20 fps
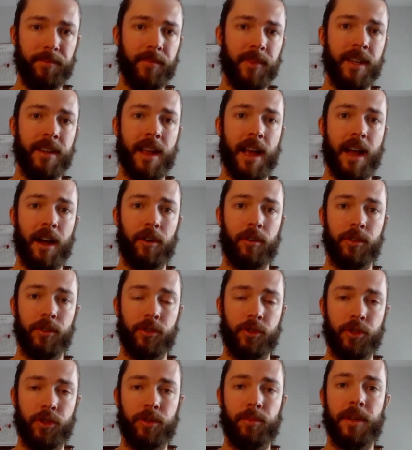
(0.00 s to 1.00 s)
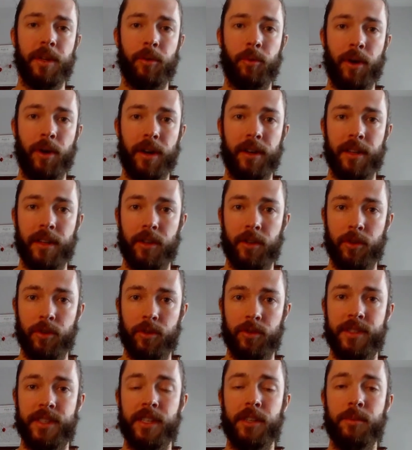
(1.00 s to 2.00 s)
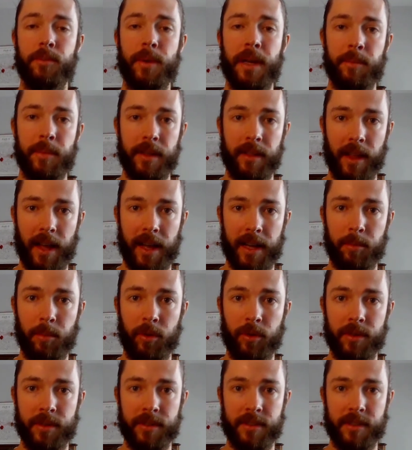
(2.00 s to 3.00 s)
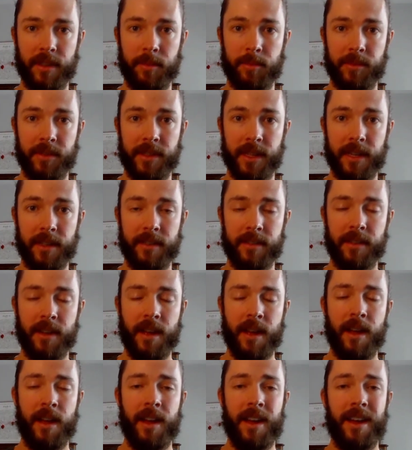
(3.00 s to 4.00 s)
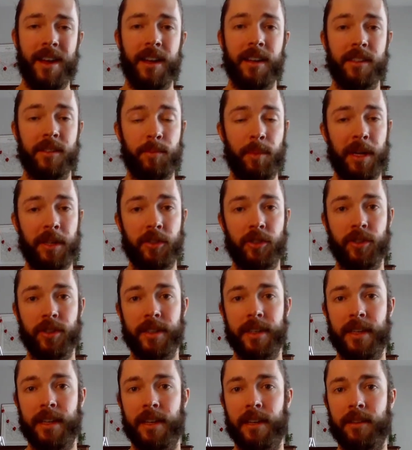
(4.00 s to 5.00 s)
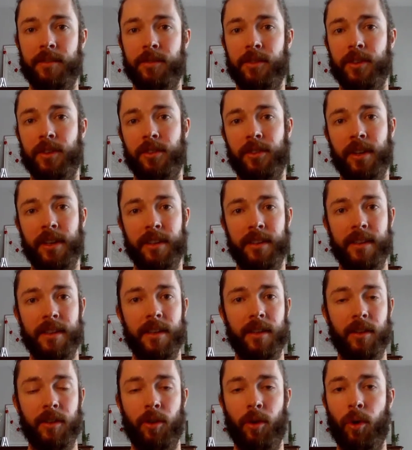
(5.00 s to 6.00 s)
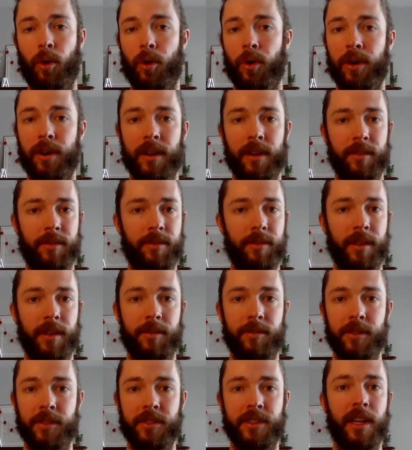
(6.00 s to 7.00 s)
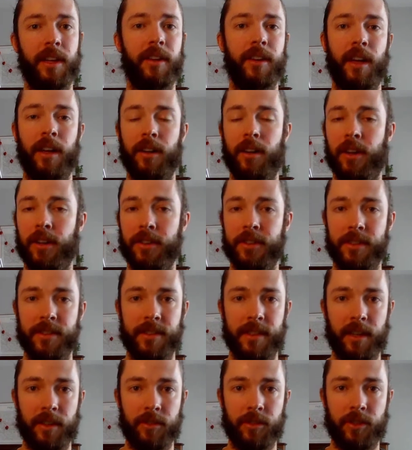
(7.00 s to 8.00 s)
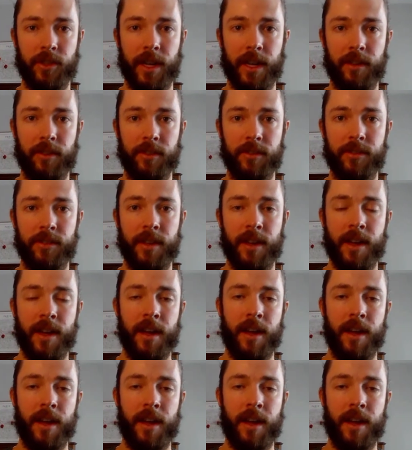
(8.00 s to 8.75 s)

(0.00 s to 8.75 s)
Now, you should be aware that you still may be liable in some states, especially if you're collecting or if you're selling on other sales channels.